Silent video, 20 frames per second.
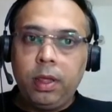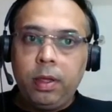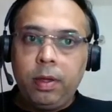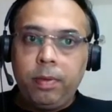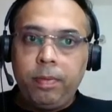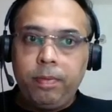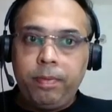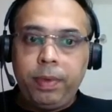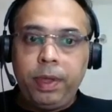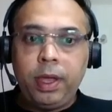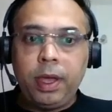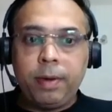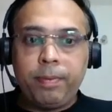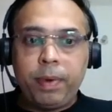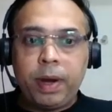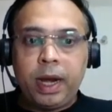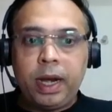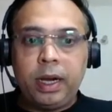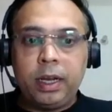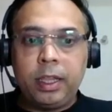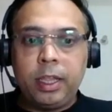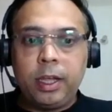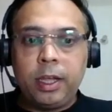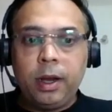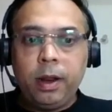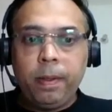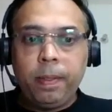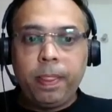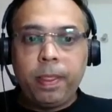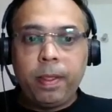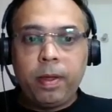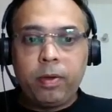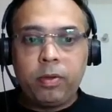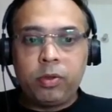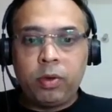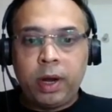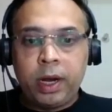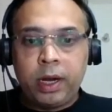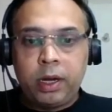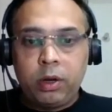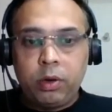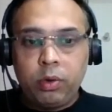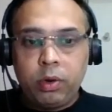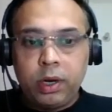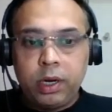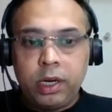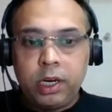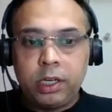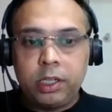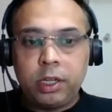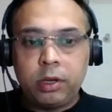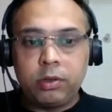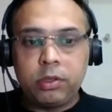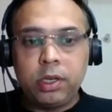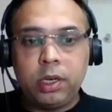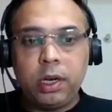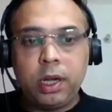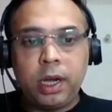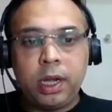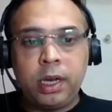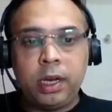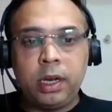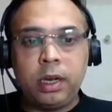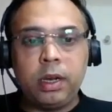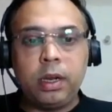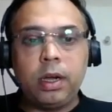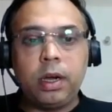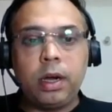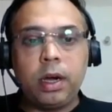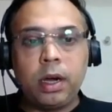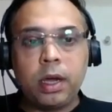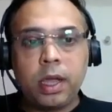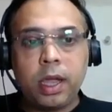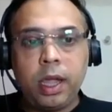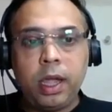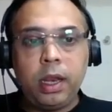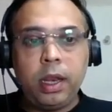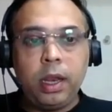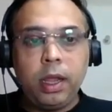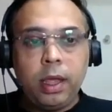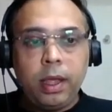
be applied there. So at 200,000, I'll again